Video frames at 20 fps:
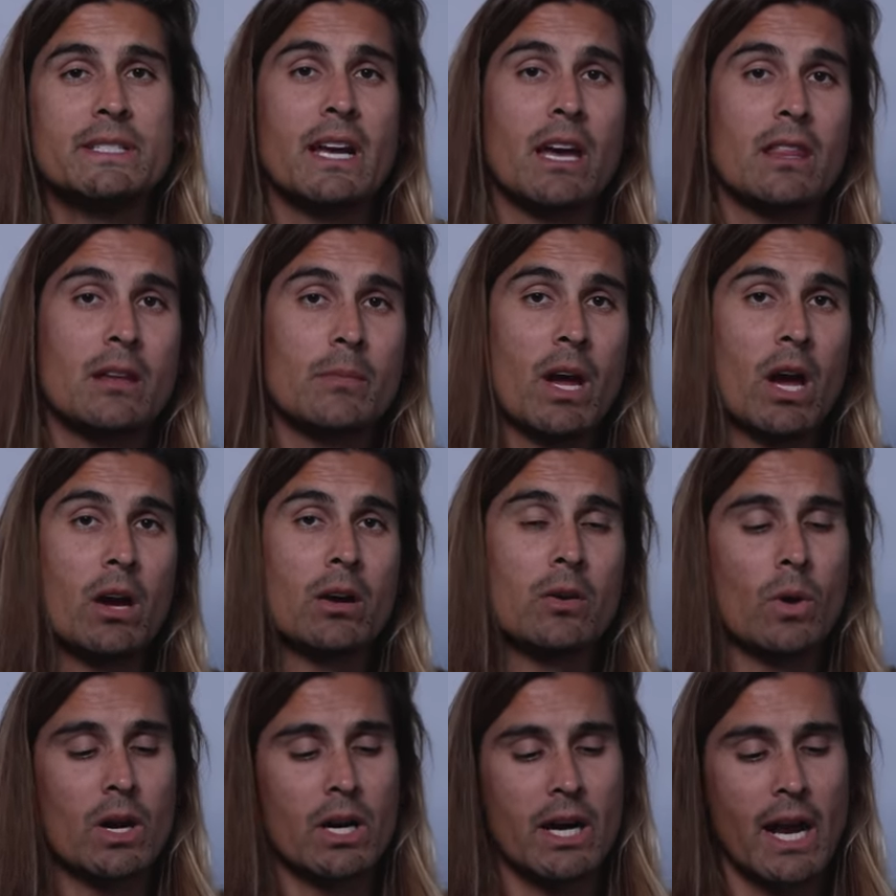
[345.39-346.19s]
together my
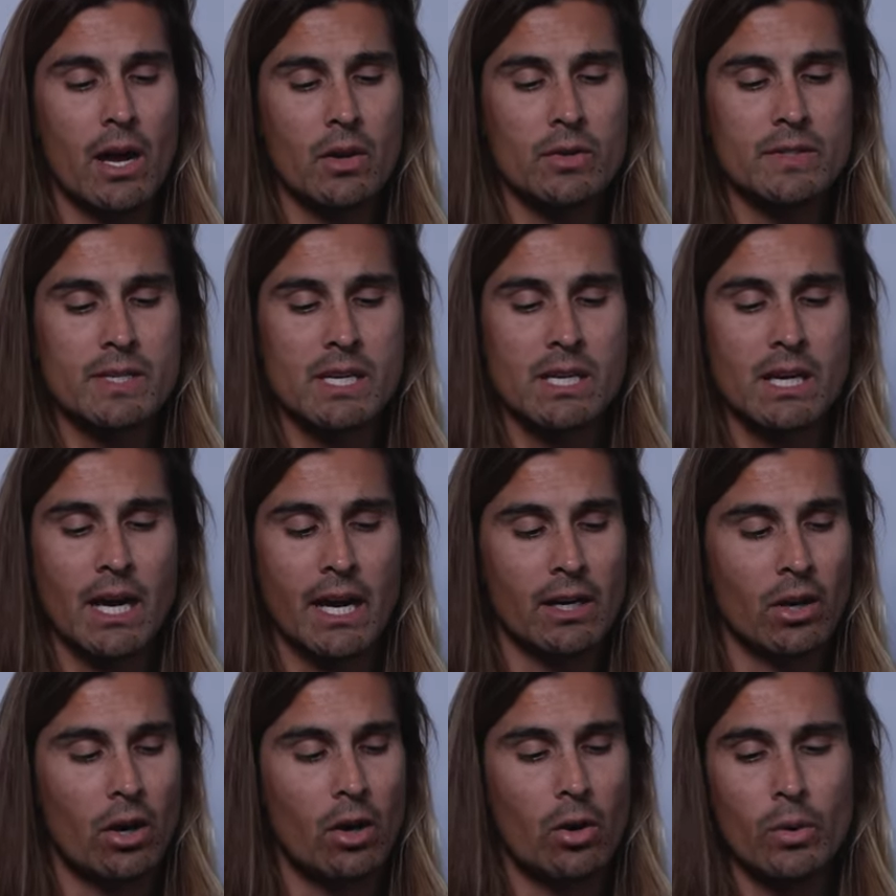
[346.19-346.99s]
underwater housing,
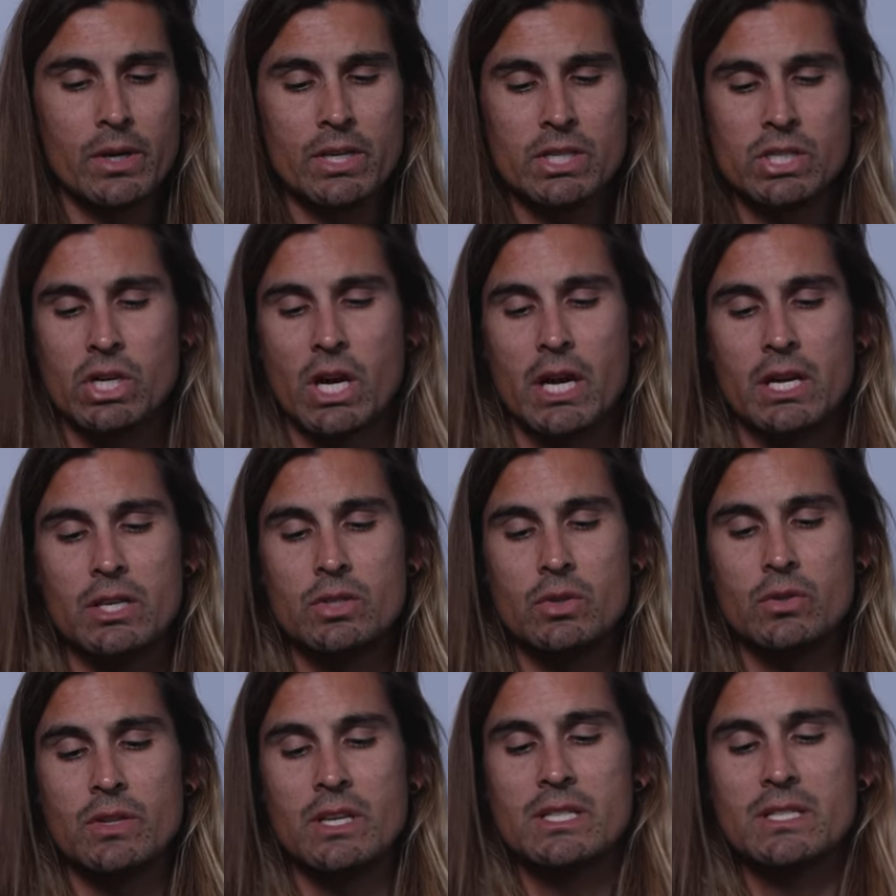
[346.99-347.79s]
I always try and
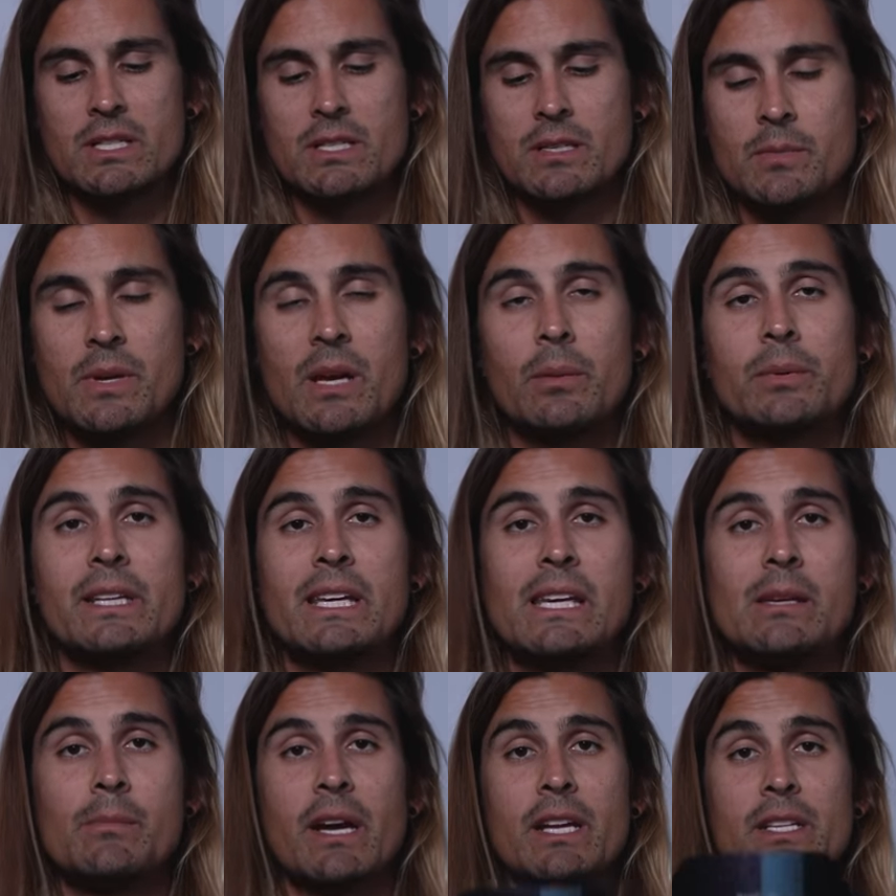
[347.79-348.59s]
do this to be able to
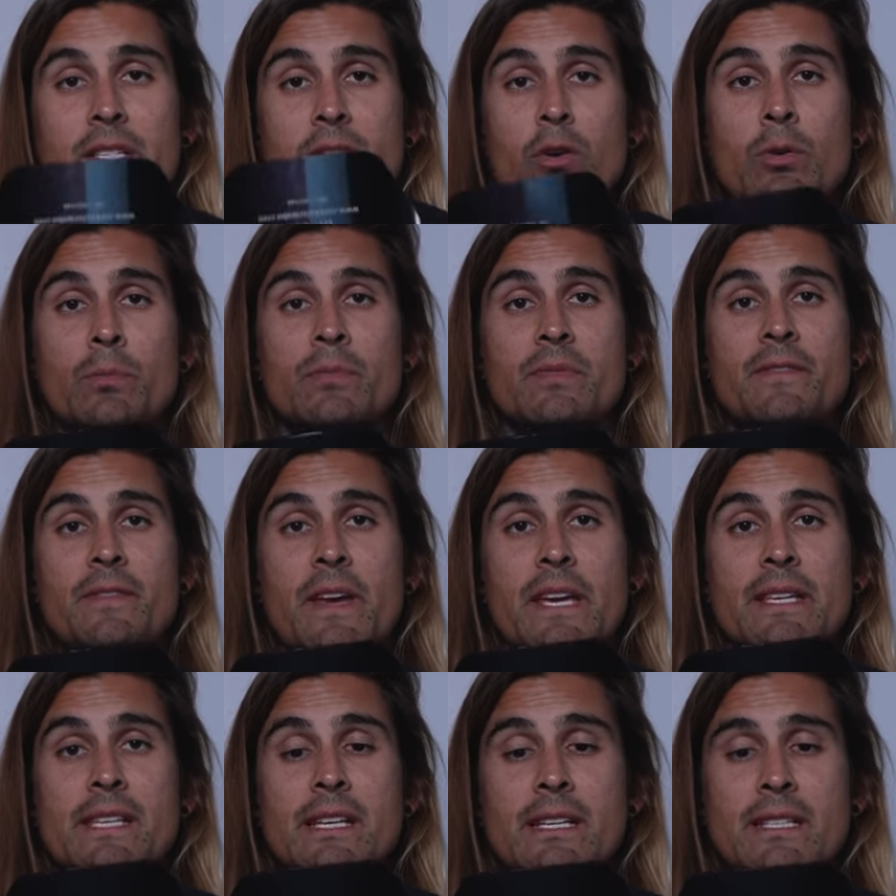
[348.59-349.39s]
keep my dome
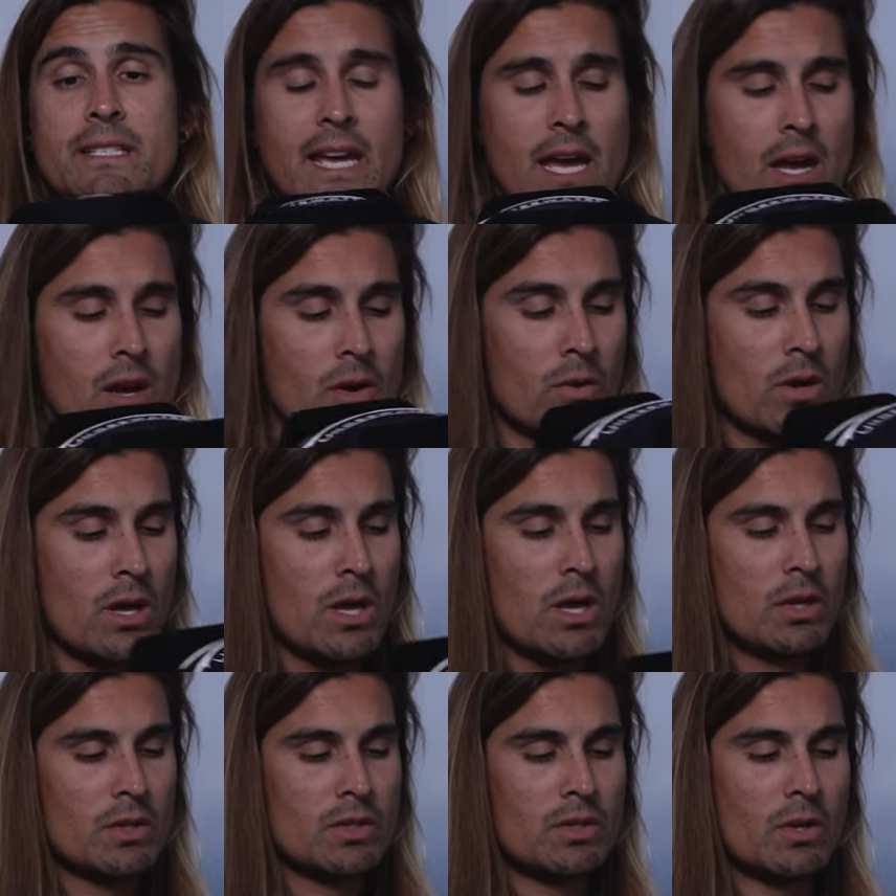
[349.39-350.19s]
facing down
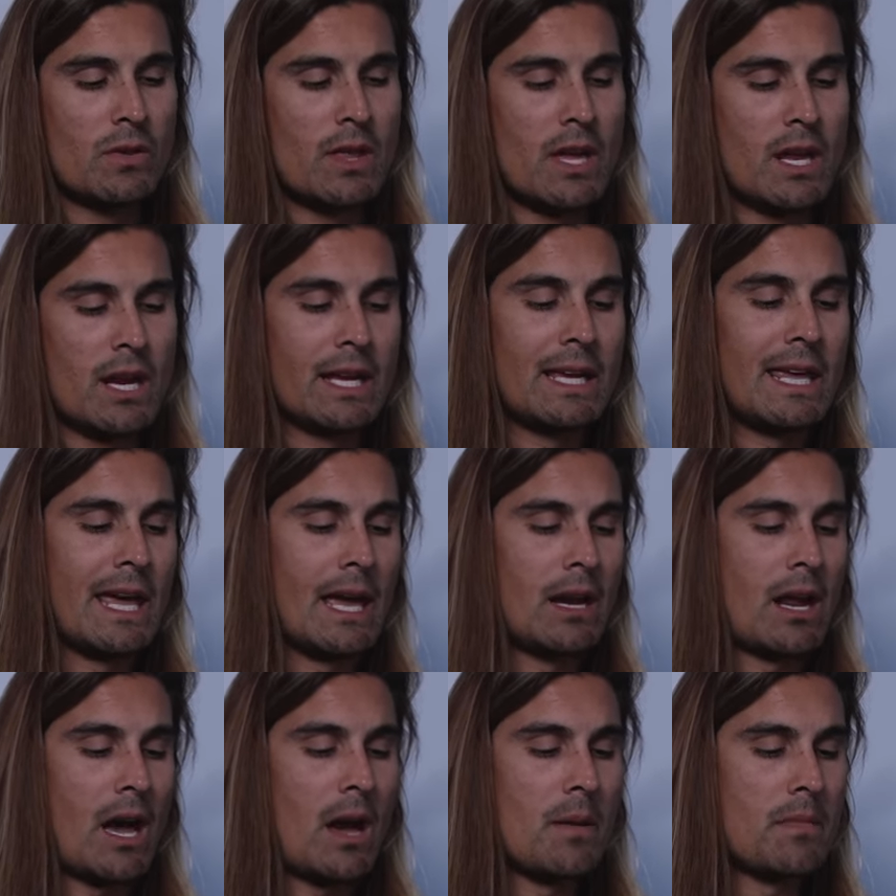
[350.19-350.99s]
so that
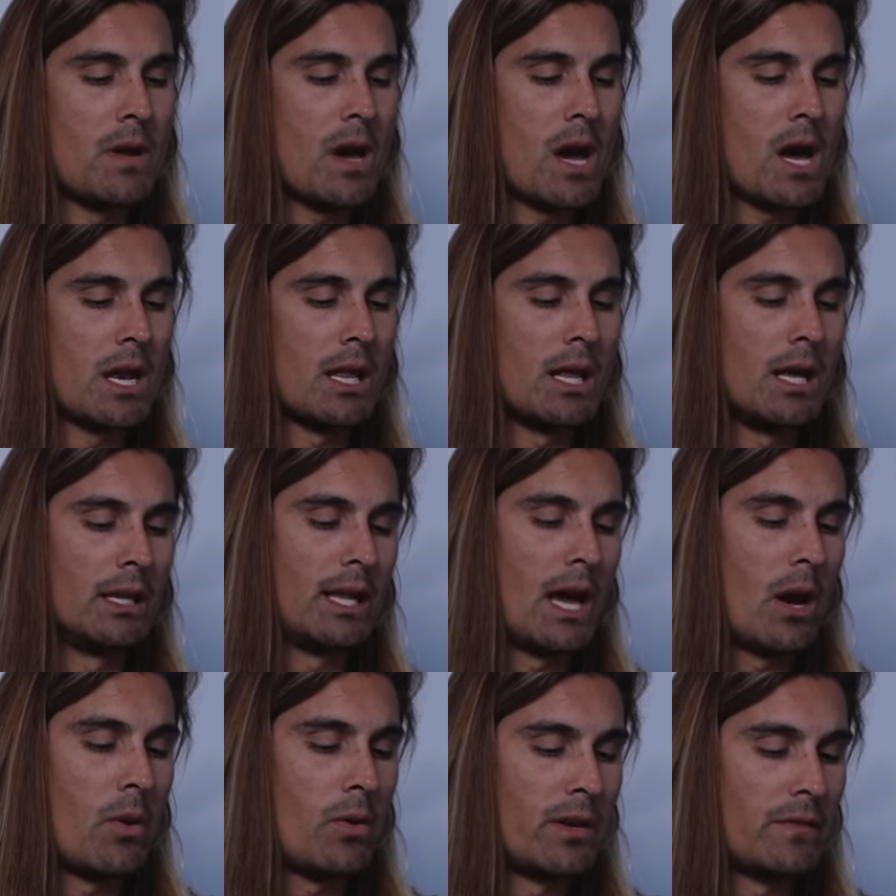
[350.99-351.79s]
again, I'm not
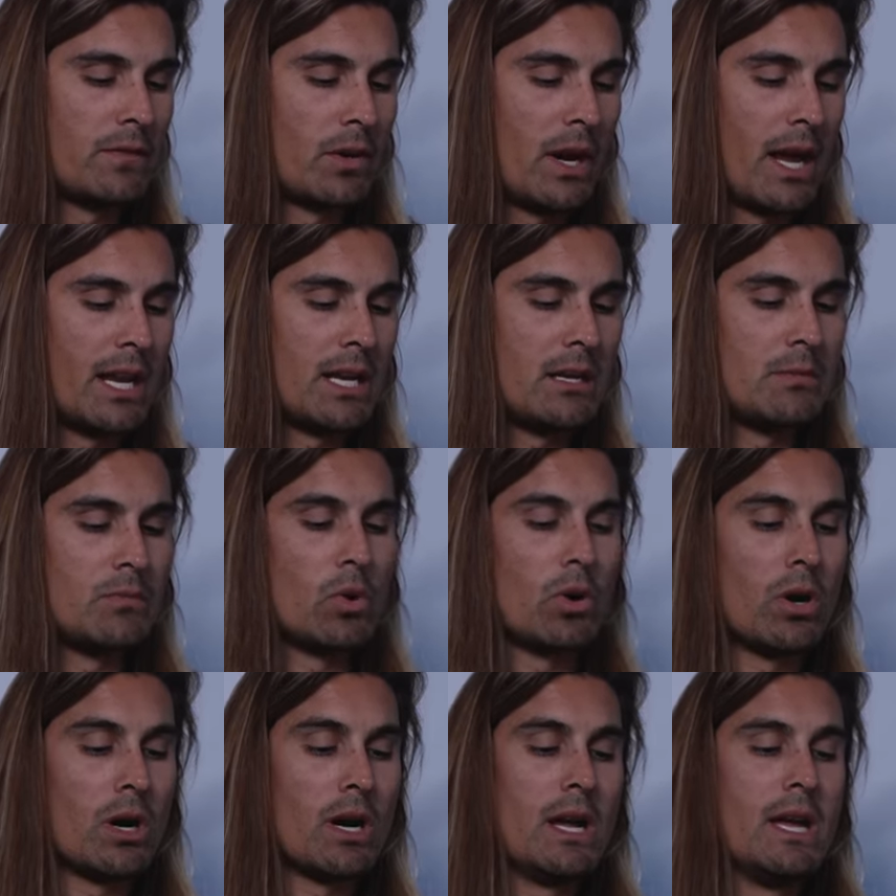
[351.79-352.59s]
allowing for any
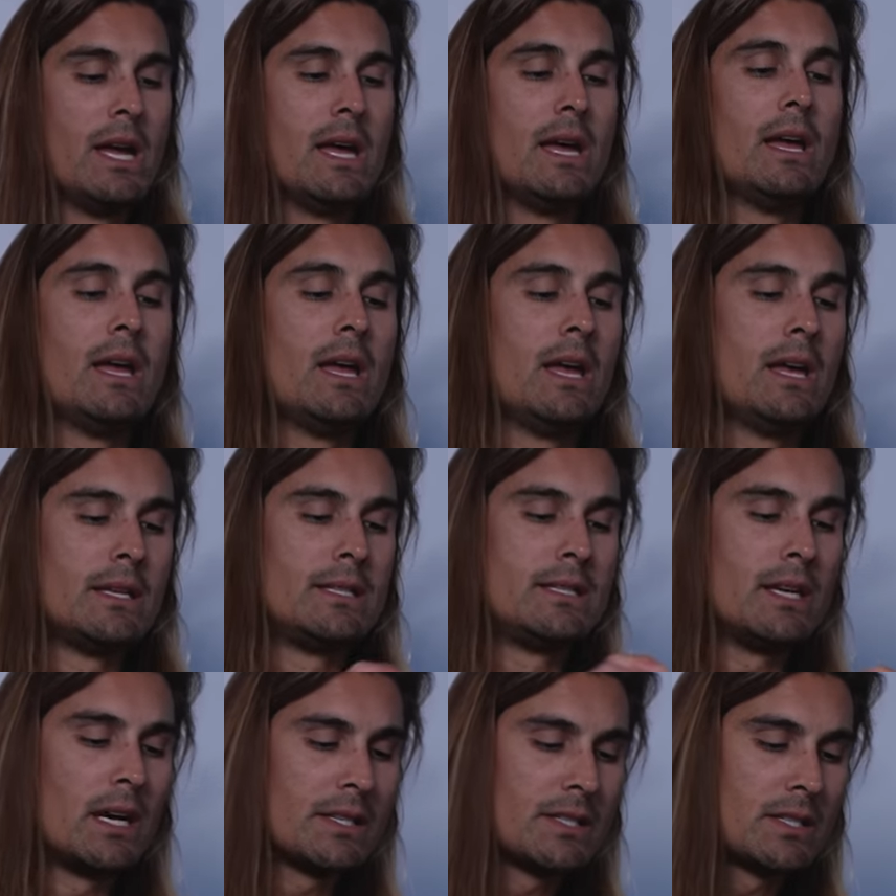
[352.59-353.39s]
more
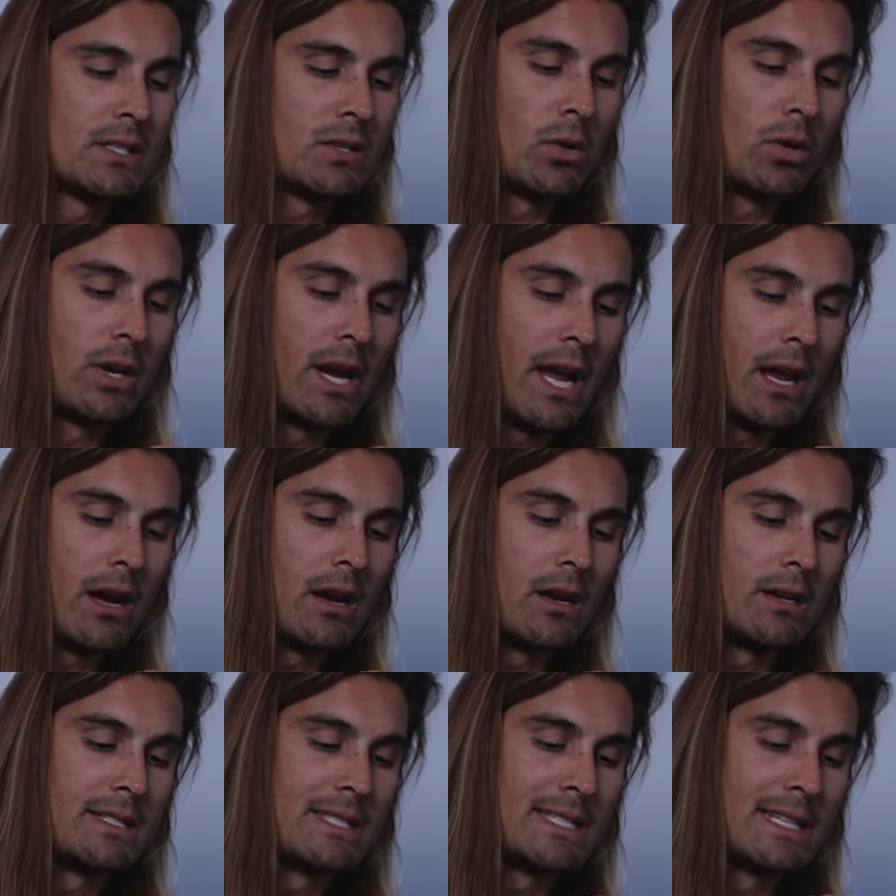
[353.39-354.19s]
dust or
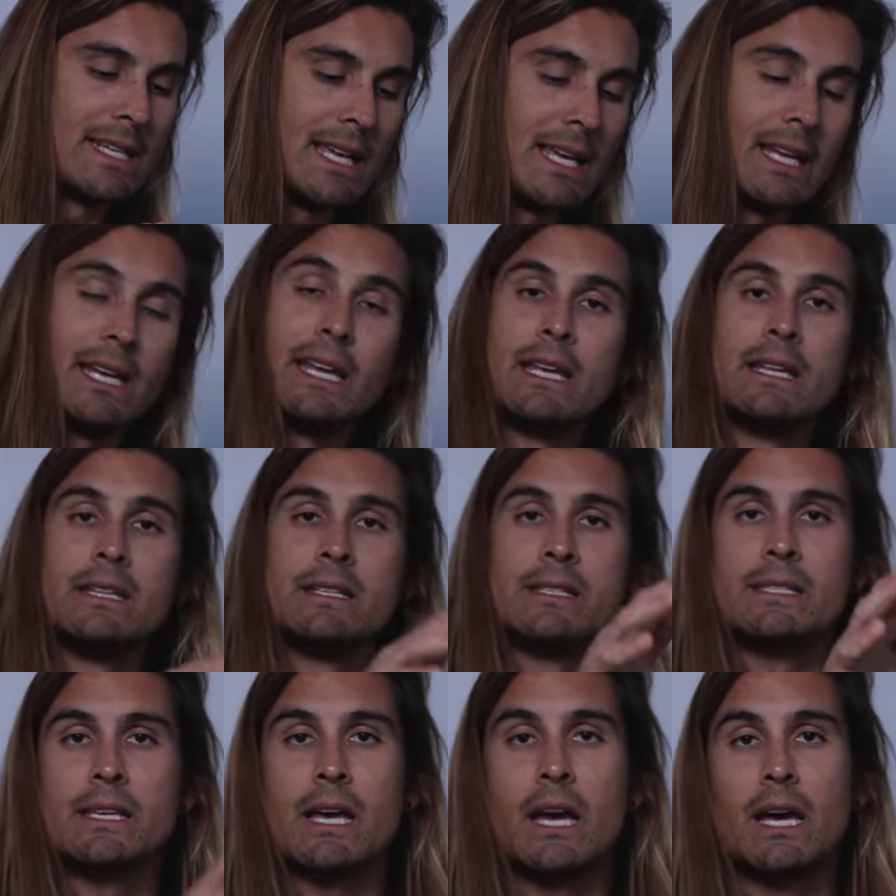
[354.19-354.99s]
hairs to get
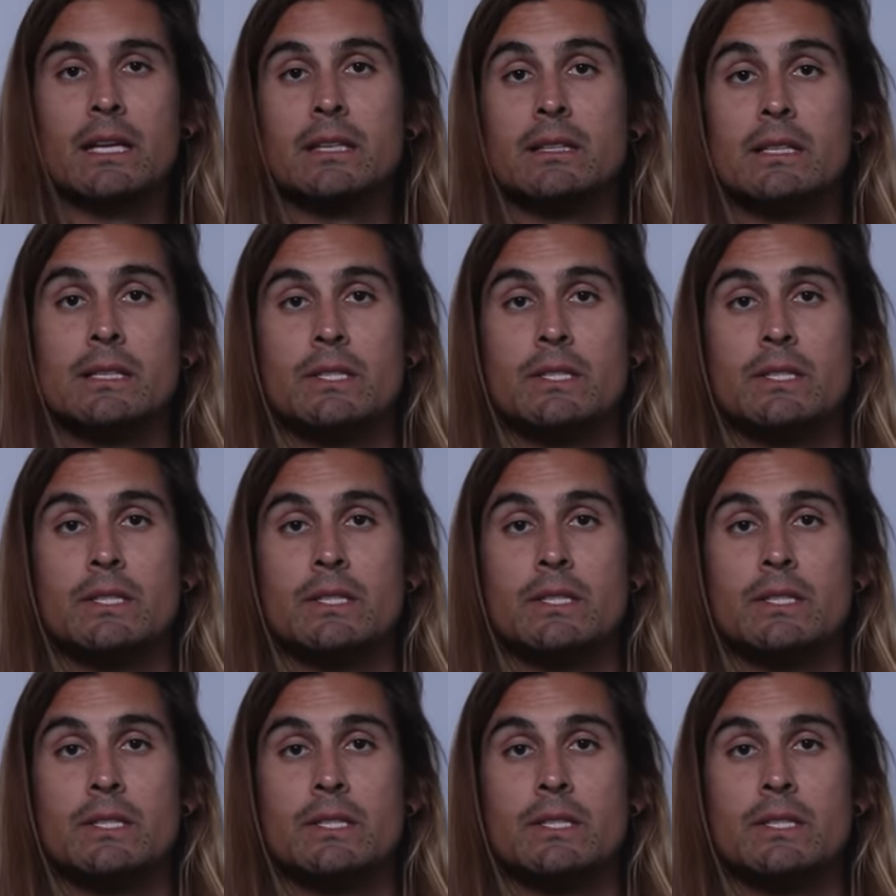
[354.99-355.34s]
inside the